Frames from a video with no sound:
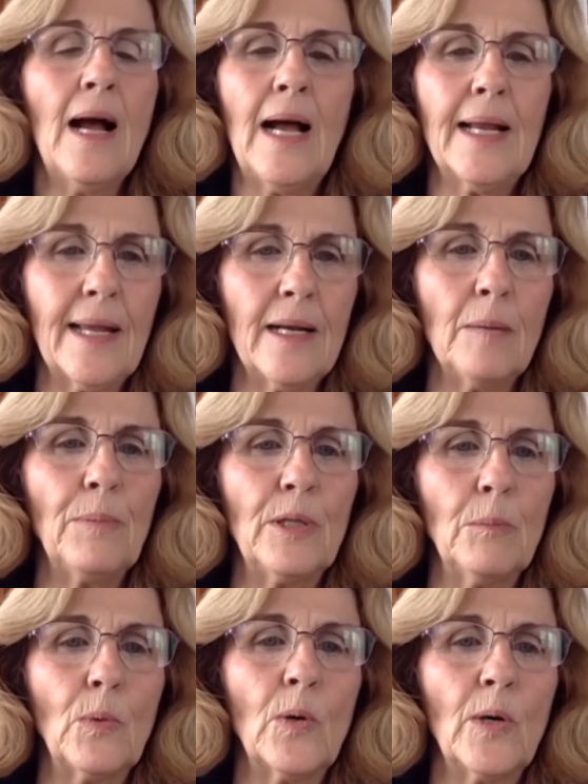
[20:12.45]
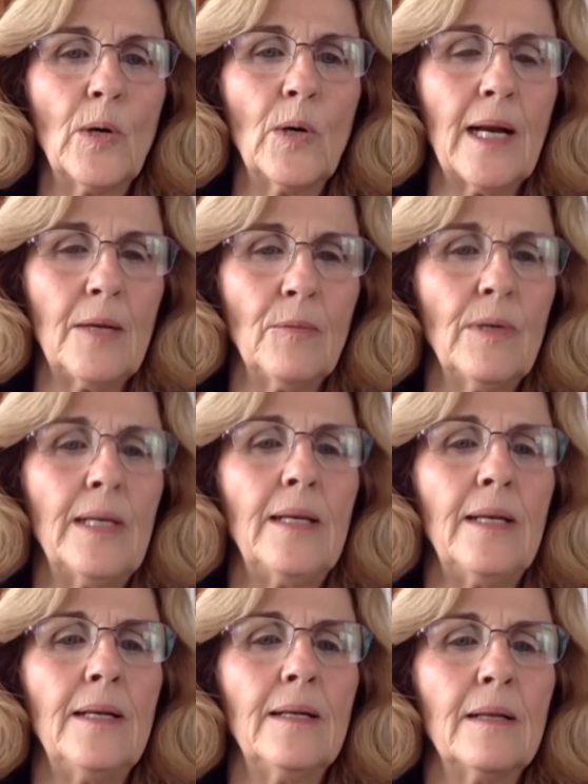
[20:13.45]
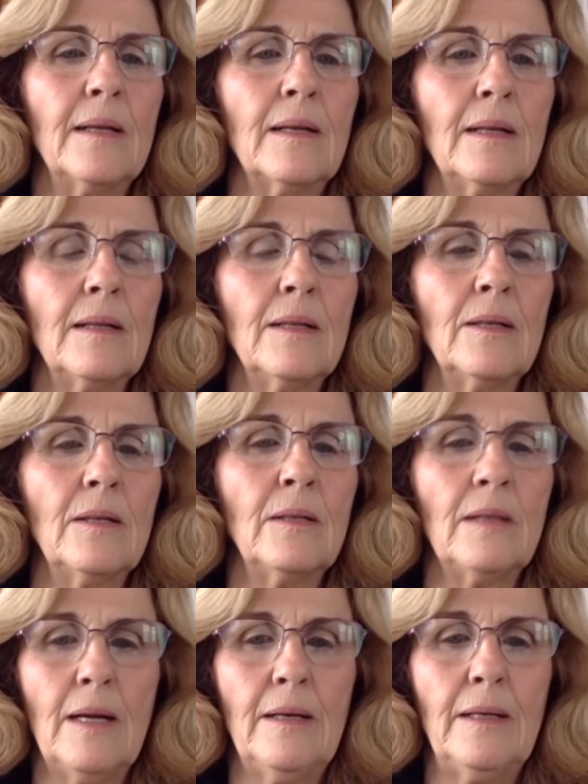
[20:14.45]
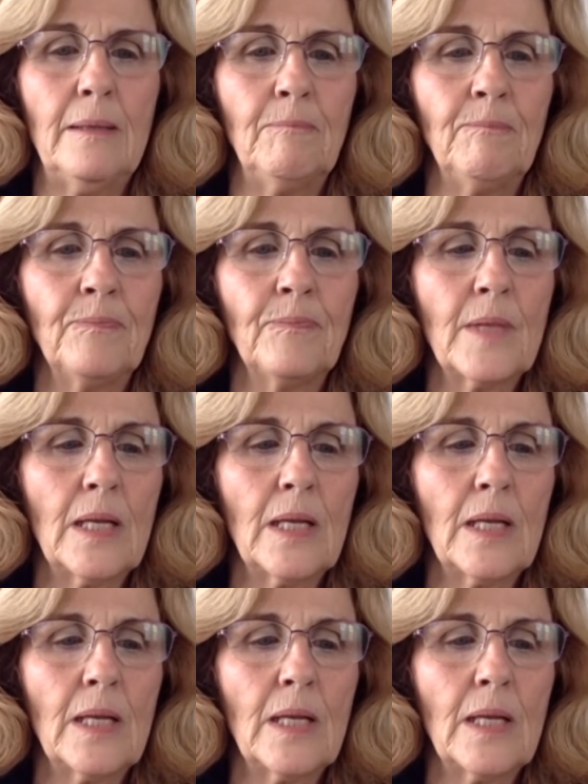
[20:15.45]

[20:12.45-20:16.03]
i get up in the morning and i read a, a little um,